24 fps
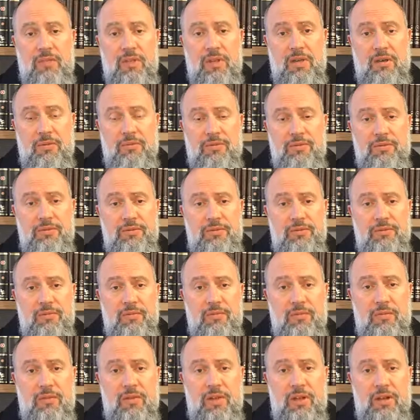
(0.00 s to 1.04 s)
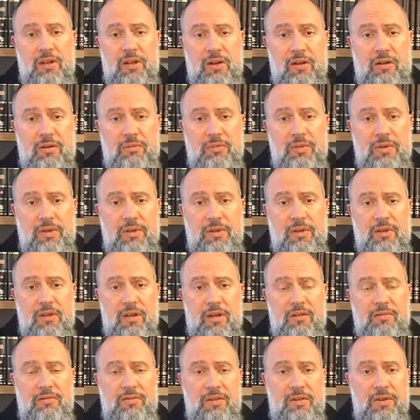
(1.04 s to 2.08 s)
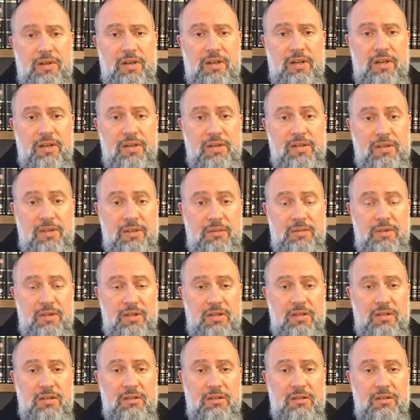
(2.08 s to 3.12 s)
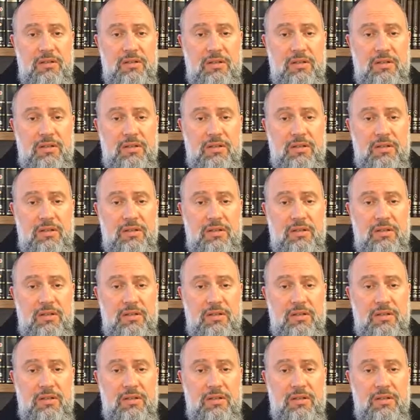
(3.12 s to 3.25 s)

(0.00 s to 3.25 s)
Hebrew and Arabic are very similar